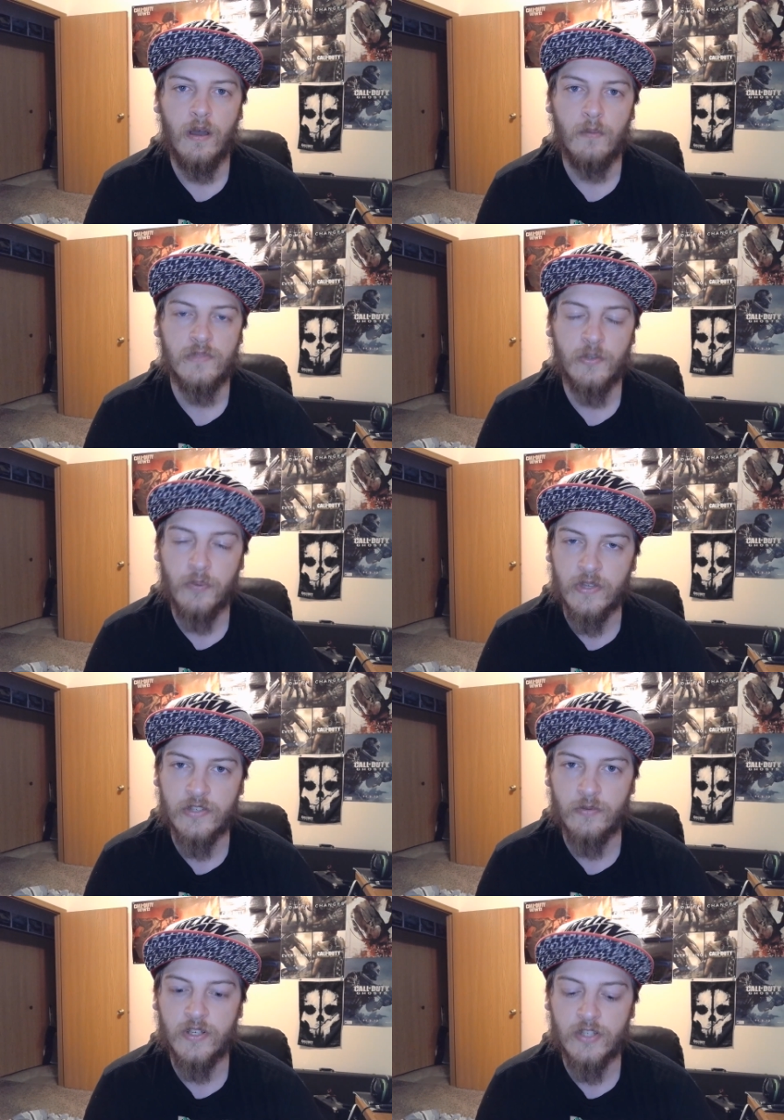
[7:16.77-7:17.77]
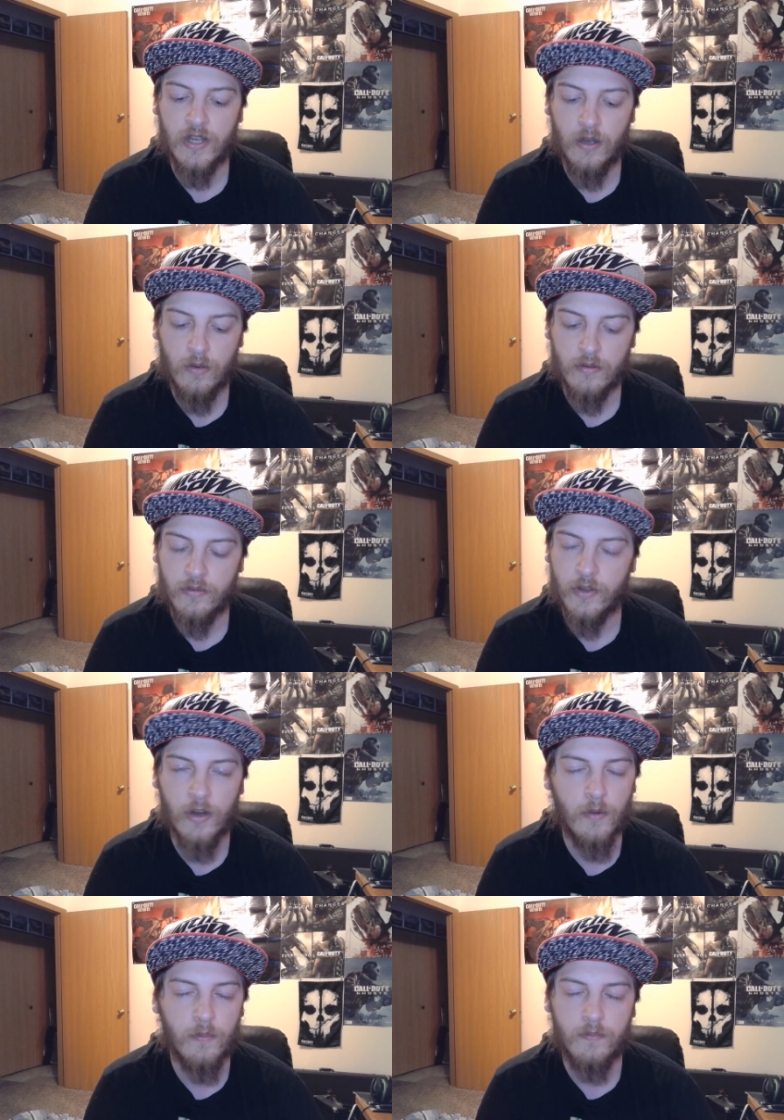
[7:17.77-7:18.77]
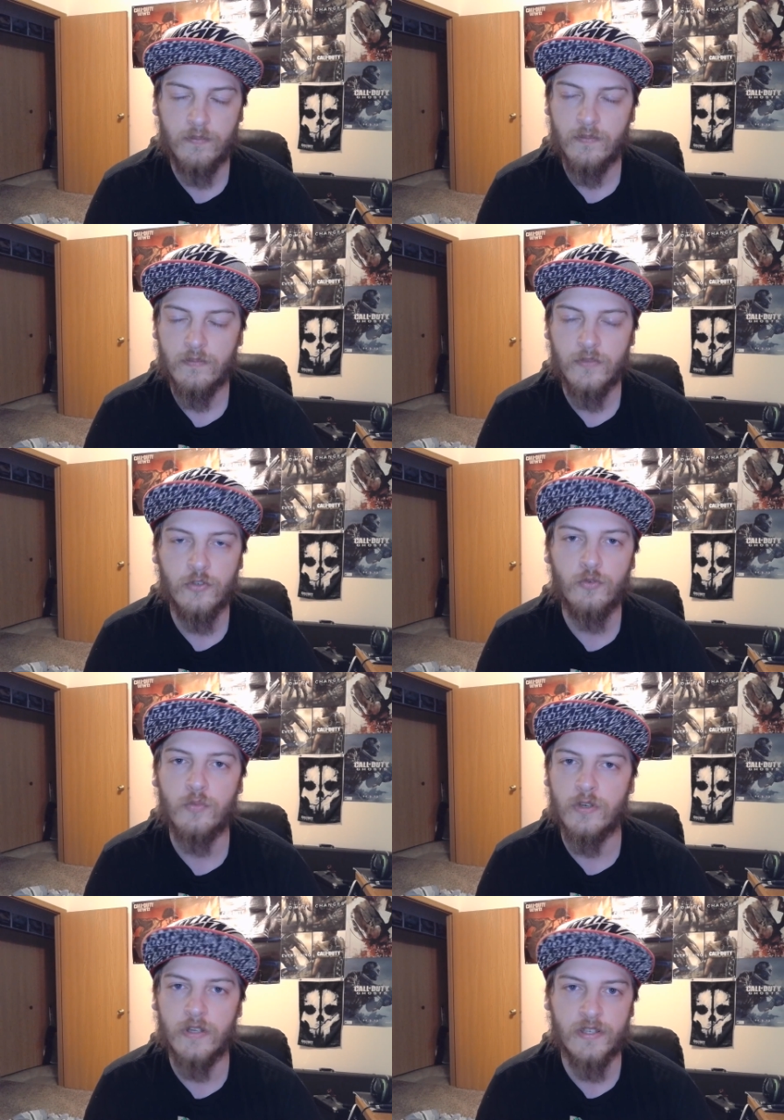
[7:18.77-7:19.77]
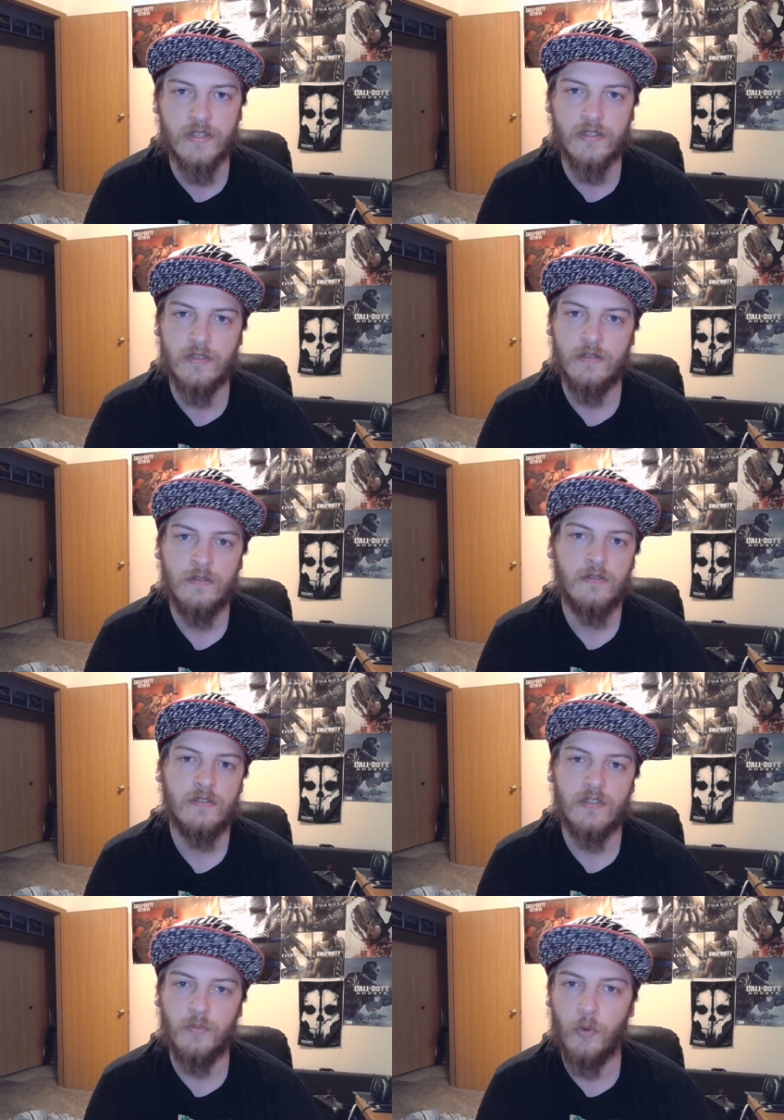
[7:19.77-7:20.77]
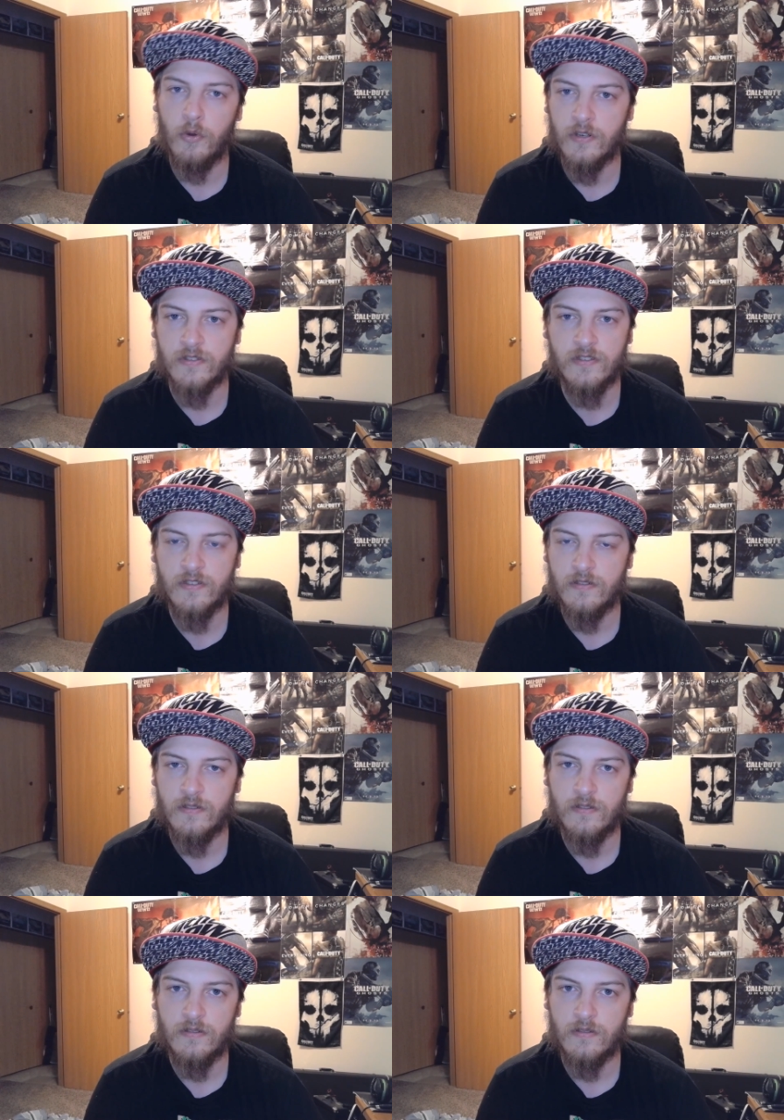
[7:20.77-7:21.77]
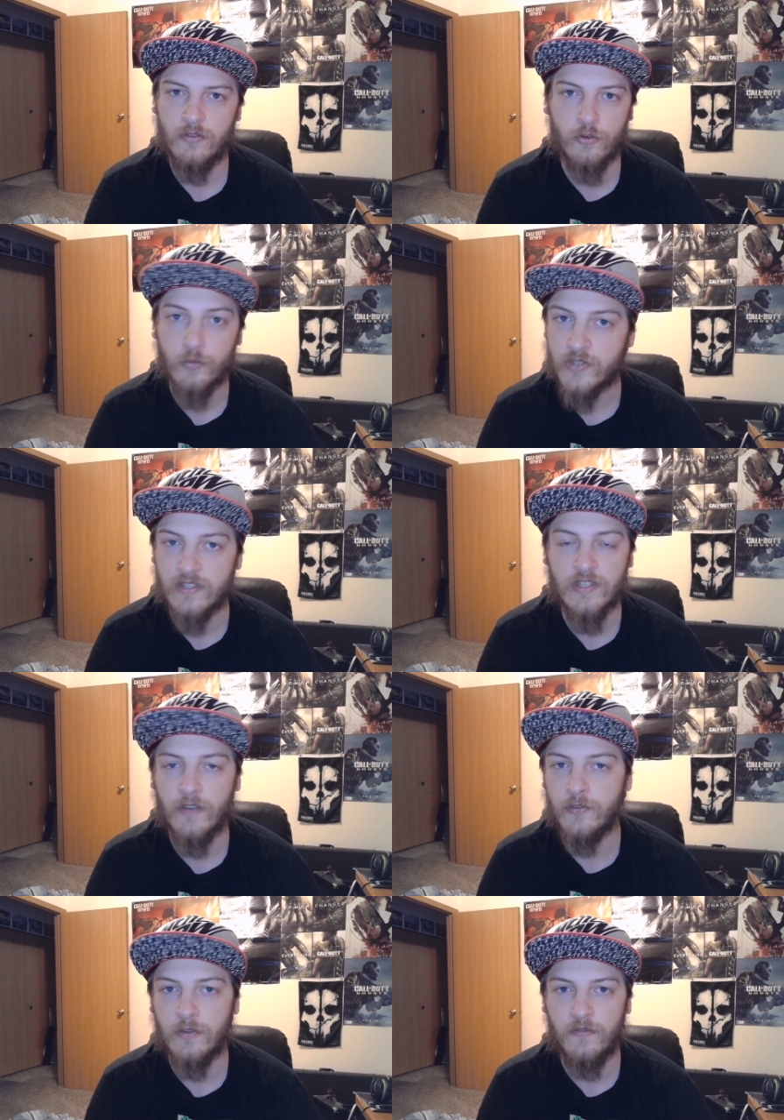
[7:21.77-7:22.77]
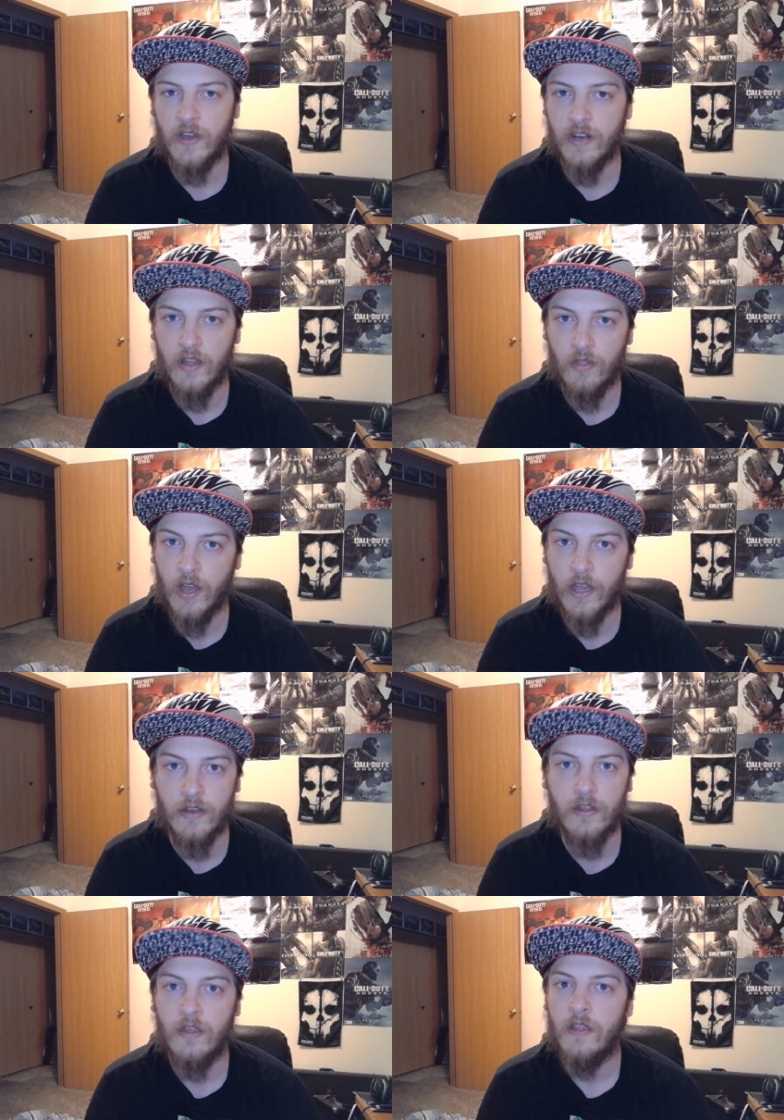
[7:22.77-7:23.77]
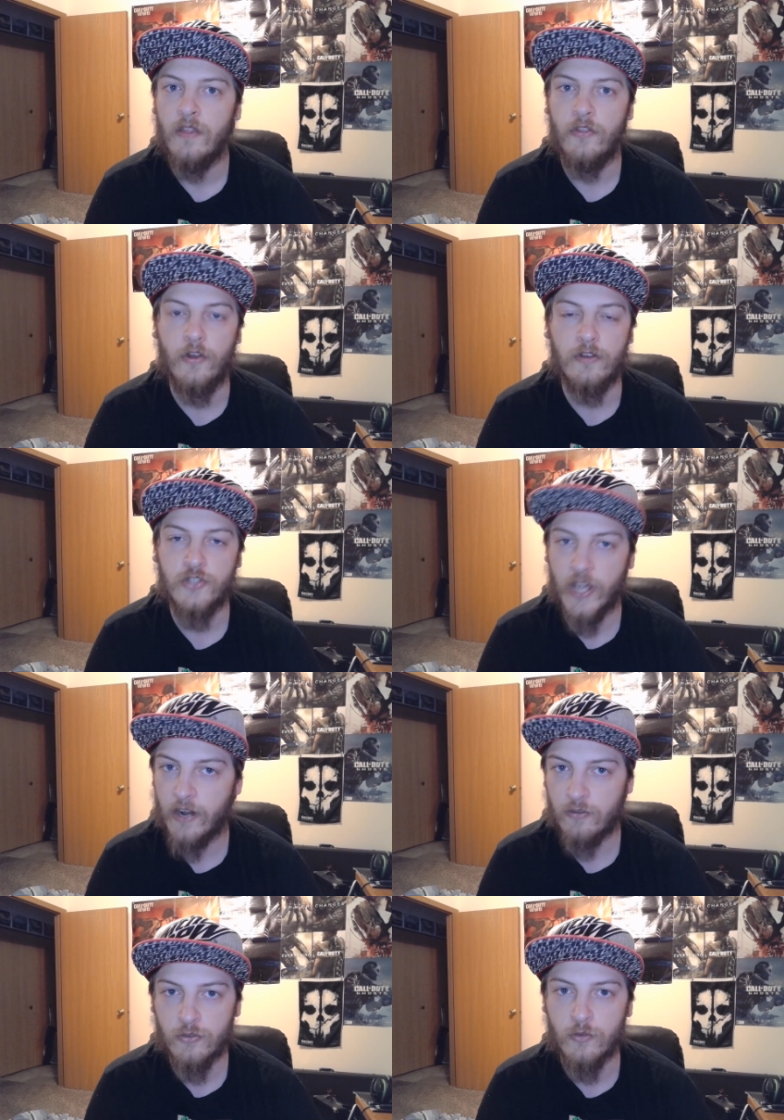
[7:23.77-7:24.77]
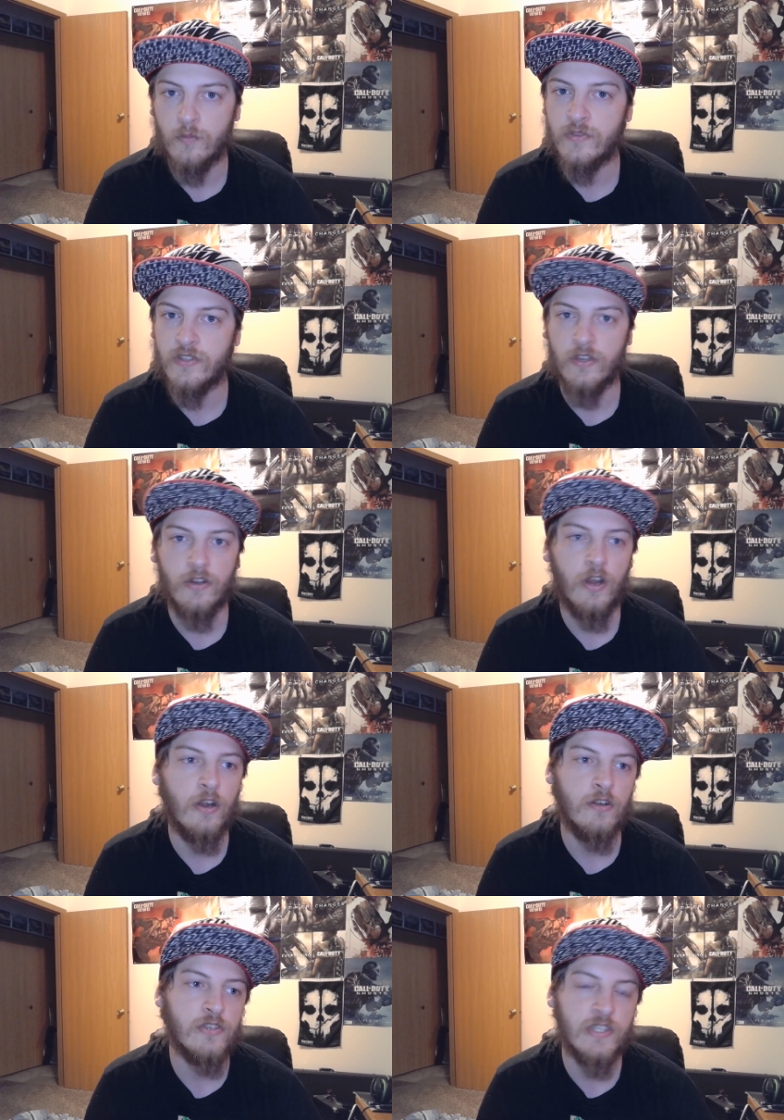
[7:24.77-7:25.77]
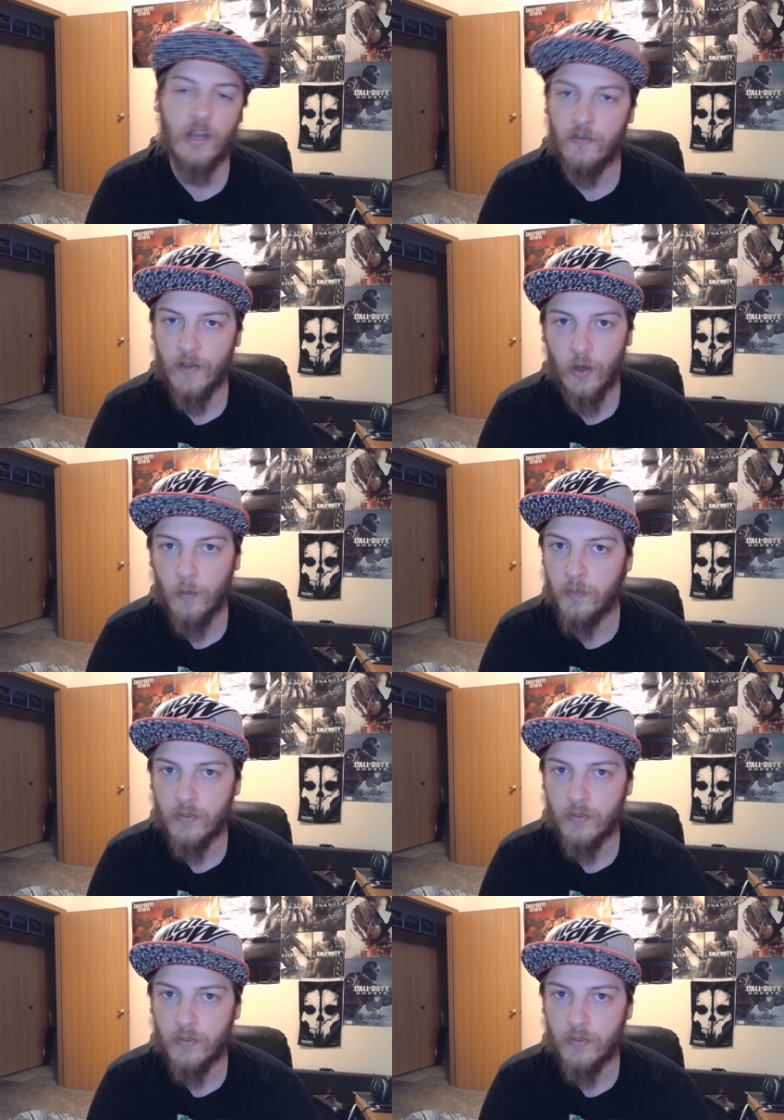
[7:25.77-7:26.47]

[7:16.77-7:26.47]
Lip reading: So please reach out. There are numerous support groups and stuff you can find online. There are chat rooms. There are self-help